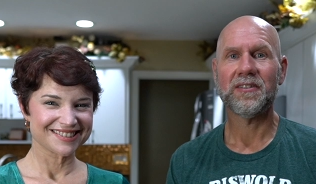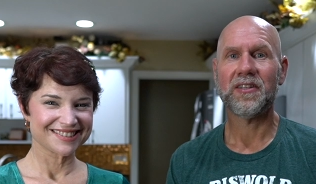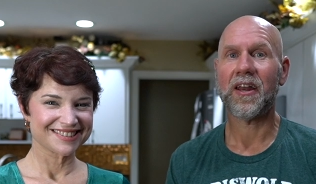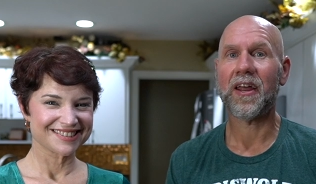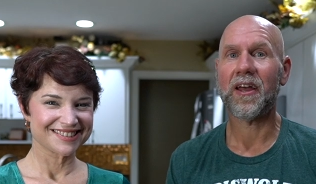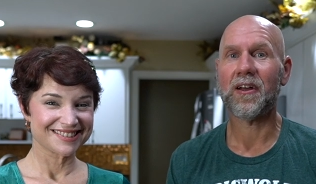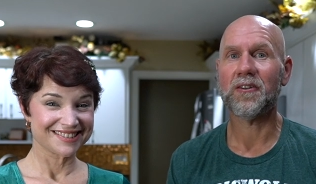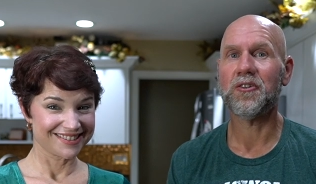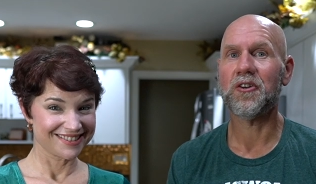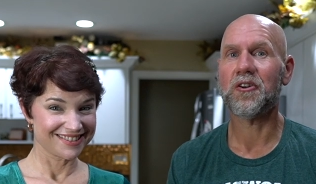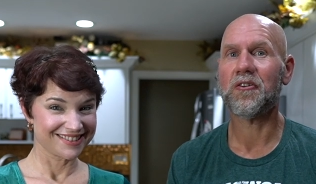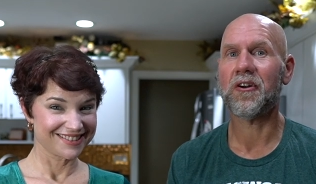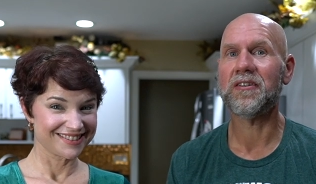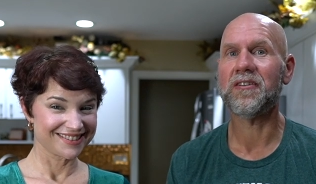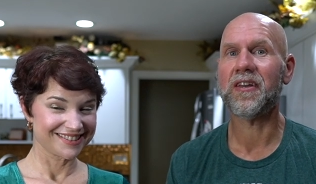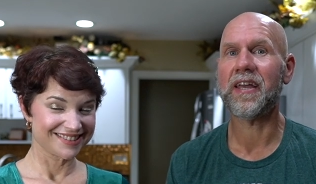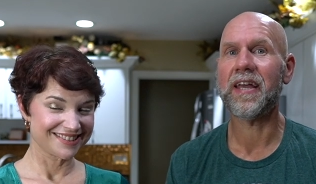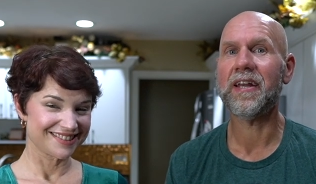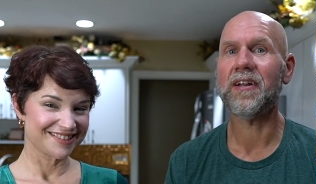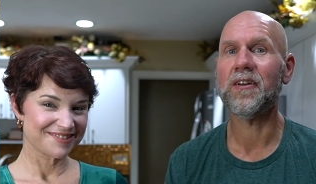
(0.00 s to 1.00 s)
Speaker 1: Today on Two
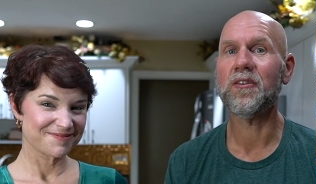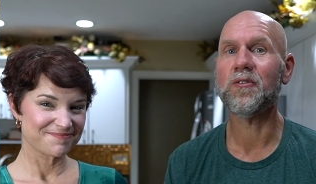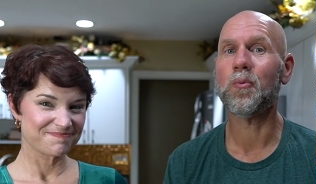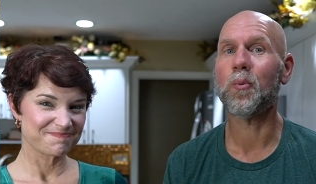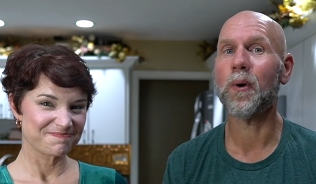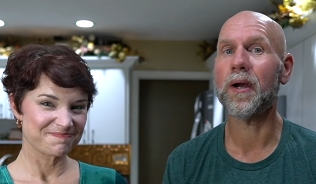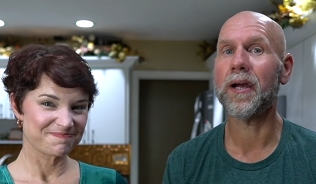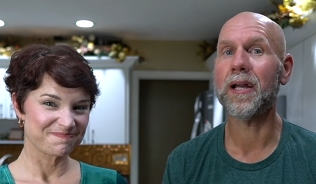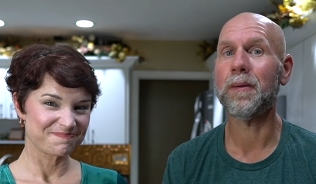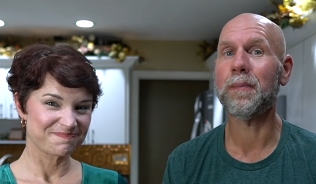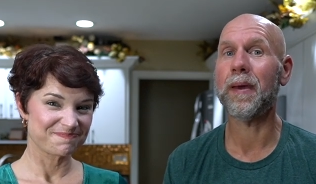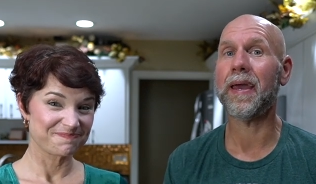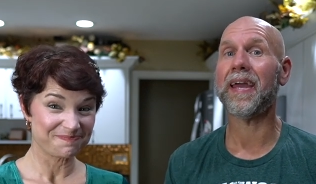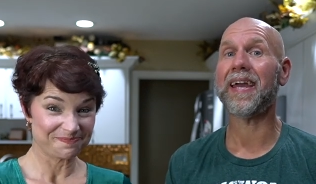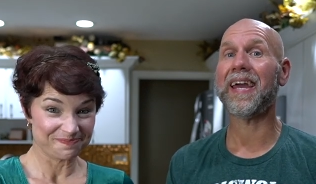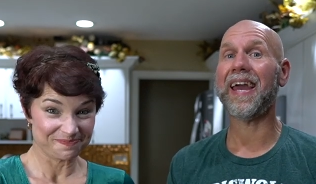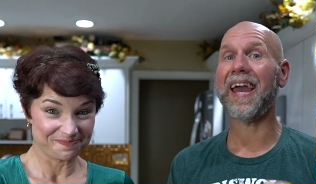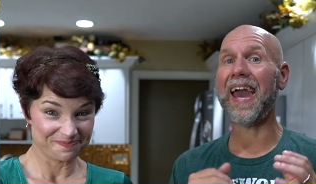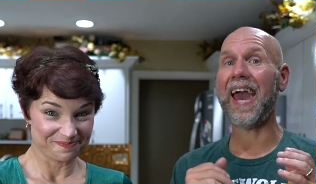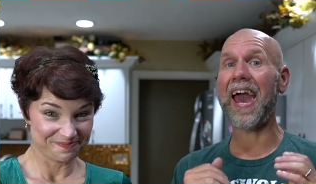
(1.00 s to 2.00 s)
Crazy Ketos, we're going to
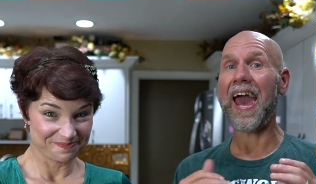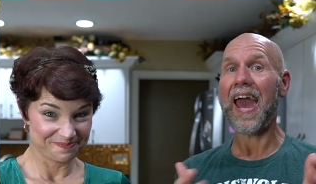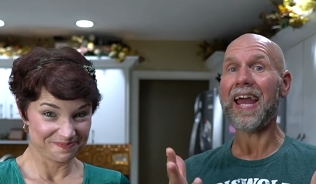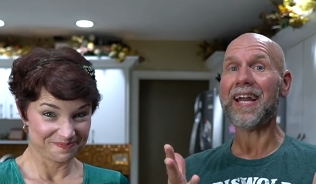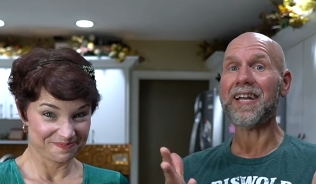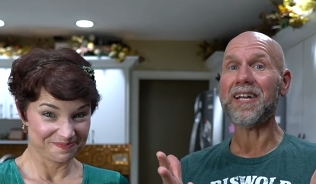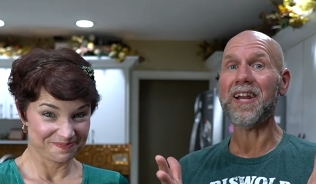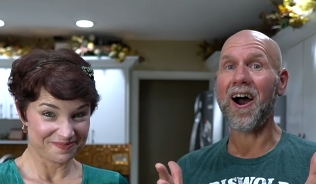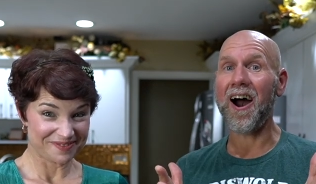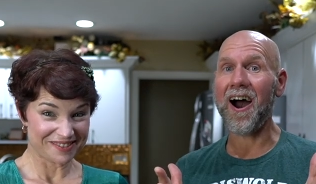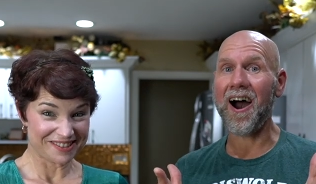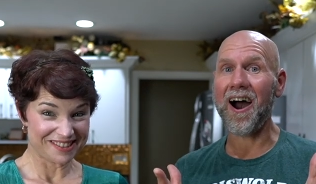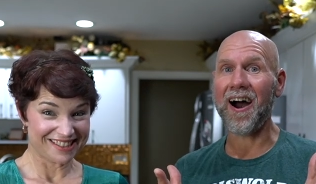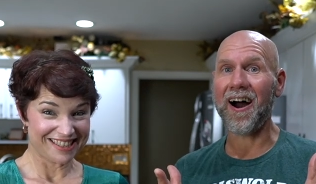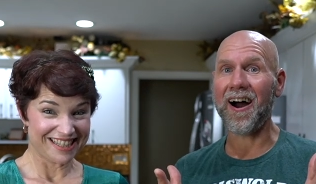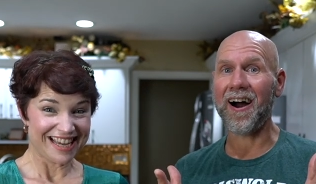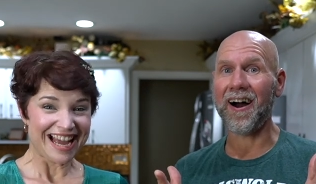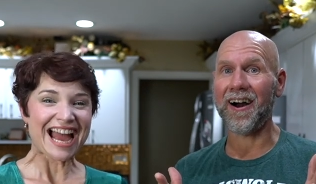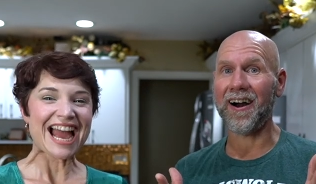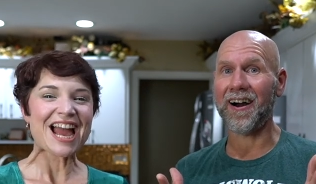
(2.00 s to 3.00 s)
make
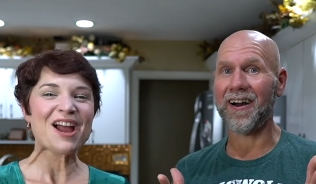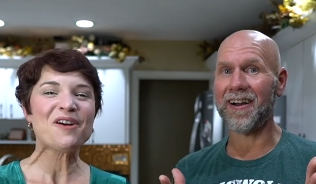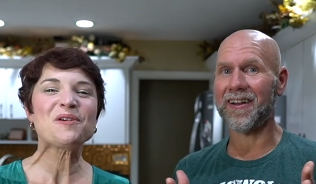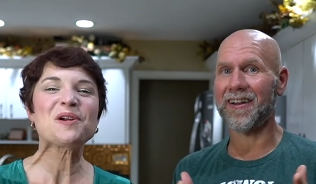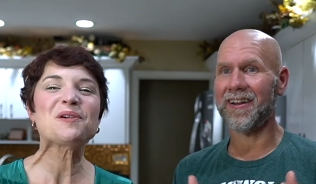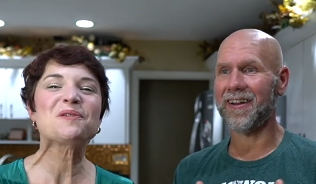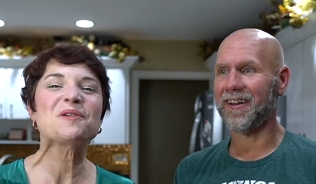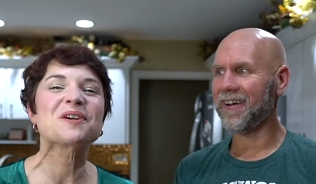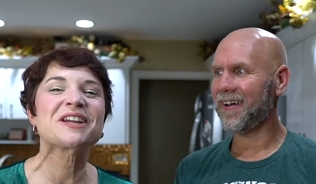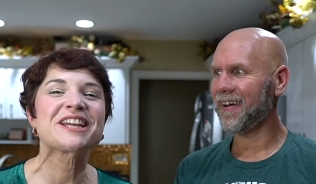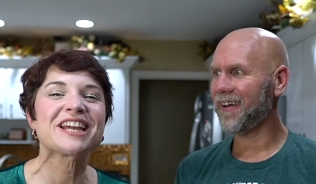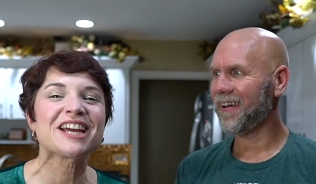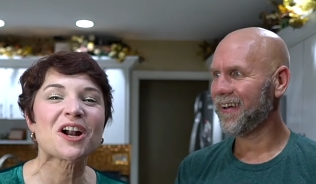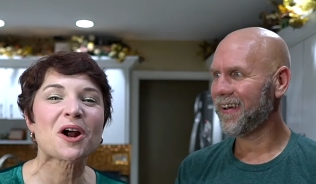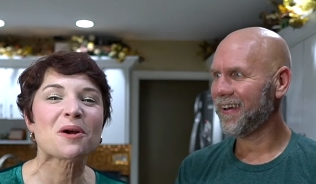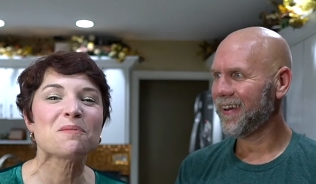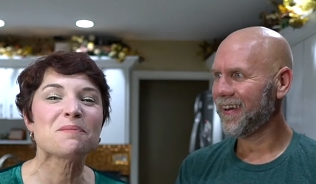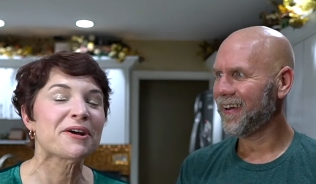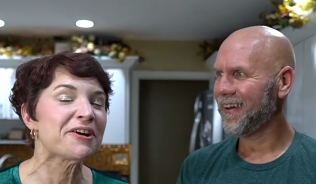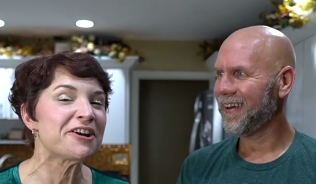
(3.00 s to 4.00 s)
eggnog.
Speaker 2: And we will
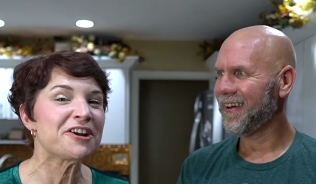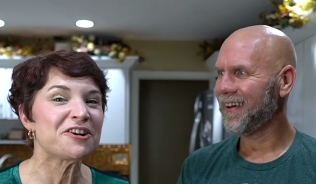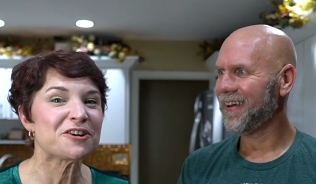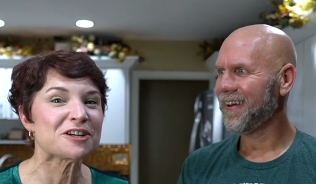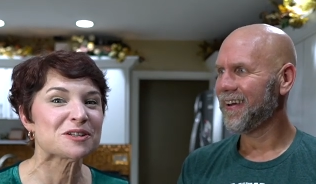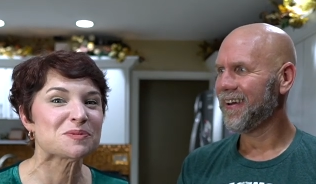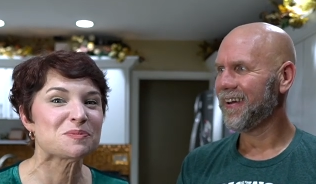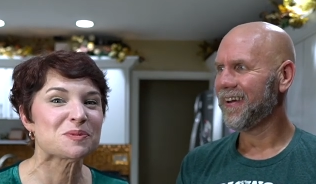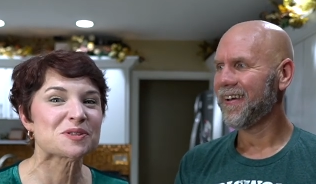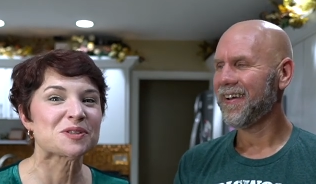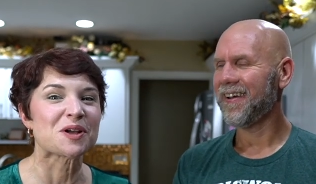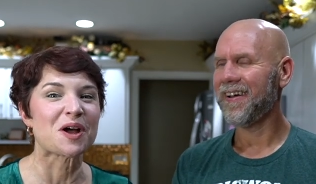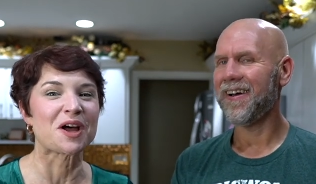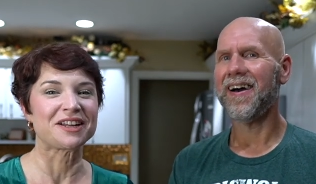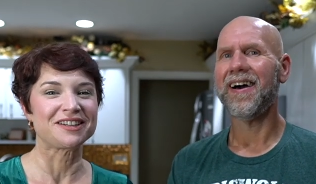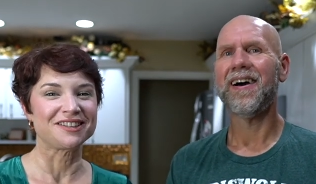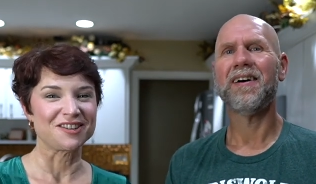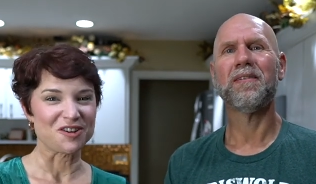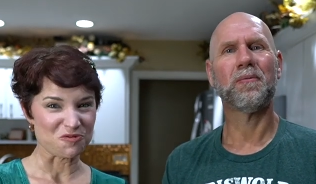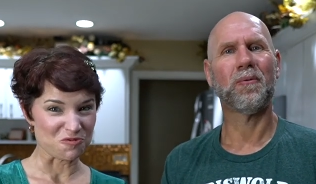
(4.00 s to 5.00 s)
get our Merry Christmas
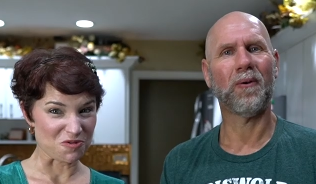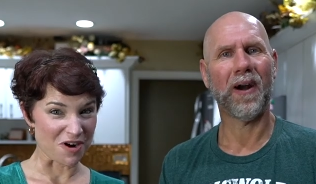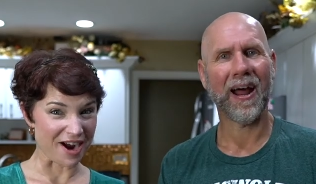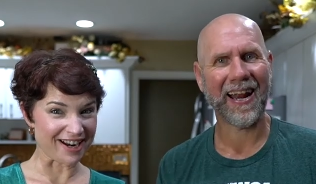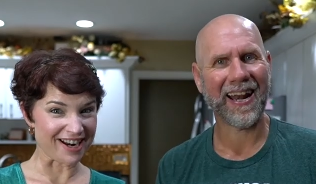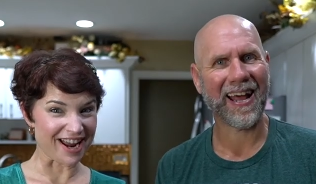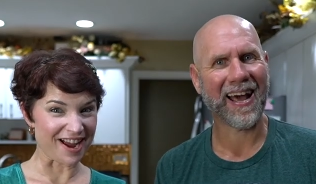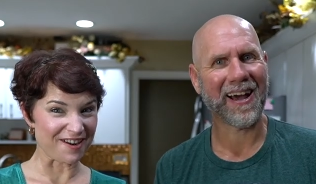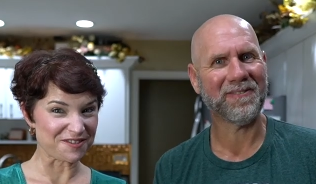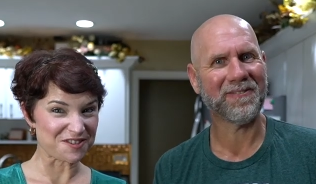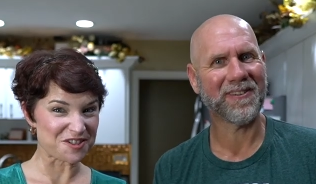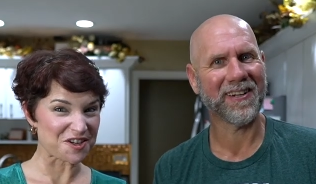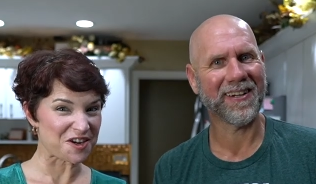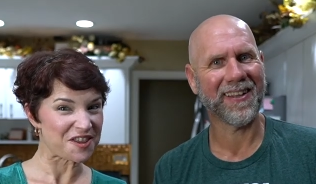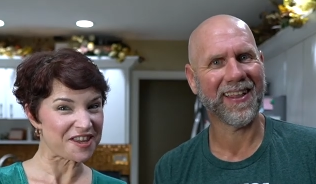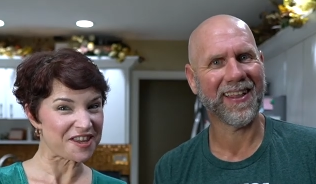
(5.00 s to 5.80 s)
on right after